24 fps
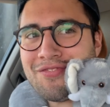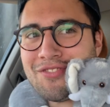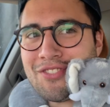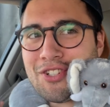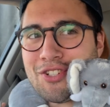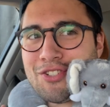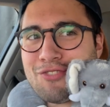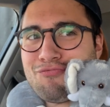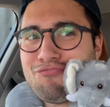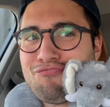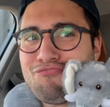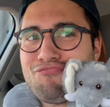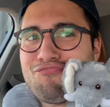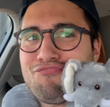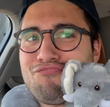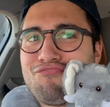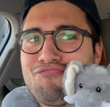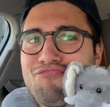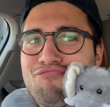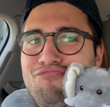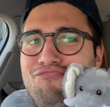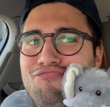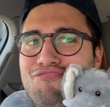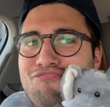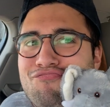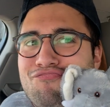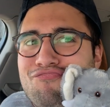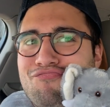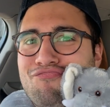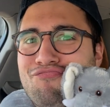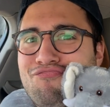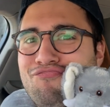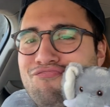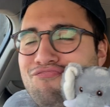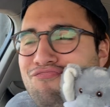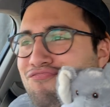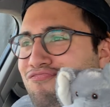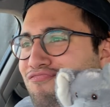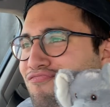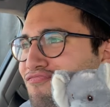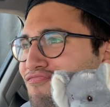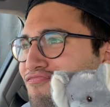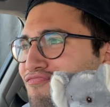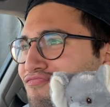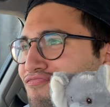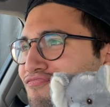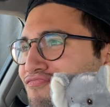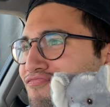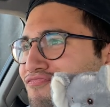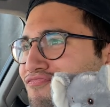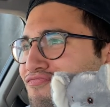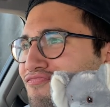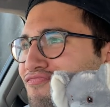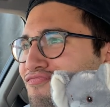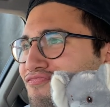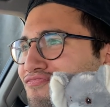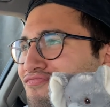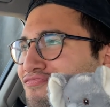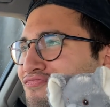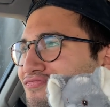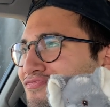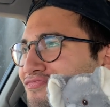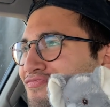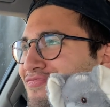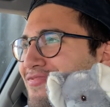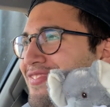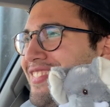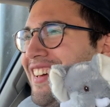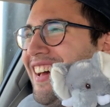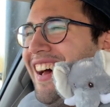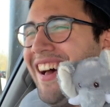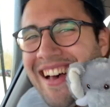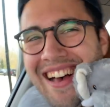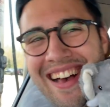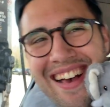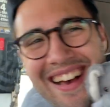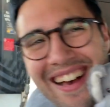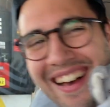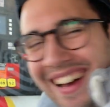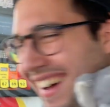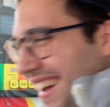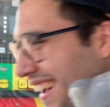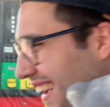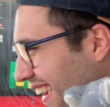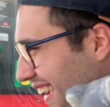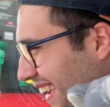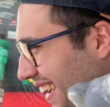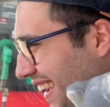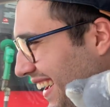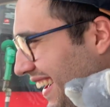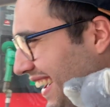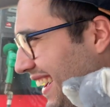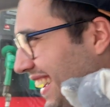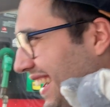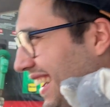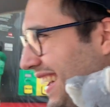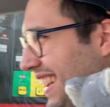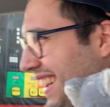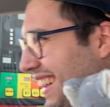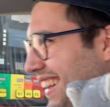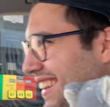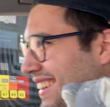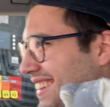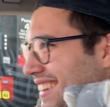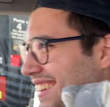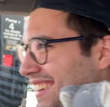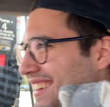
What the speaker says: Let's get this show on the road with your $5 elephant pet now.